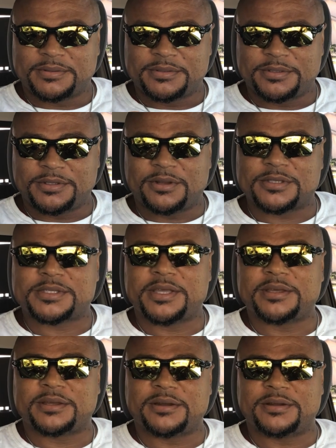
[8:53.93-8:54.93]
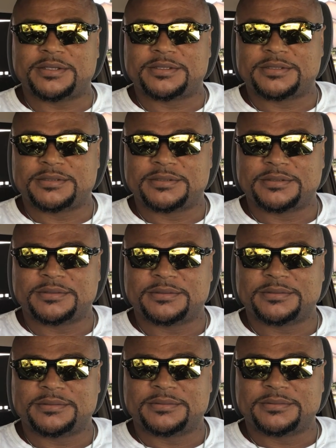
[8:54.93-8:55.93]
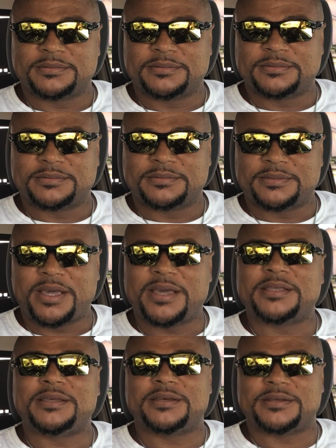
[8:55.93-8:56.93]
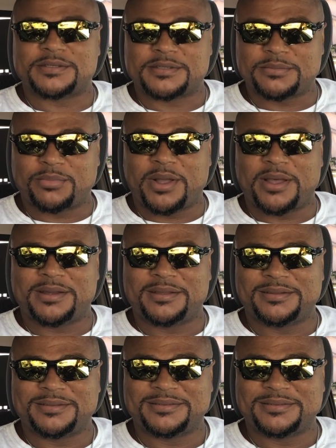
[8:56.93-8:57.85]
Y'all stay encouraged. 8 years sobriety.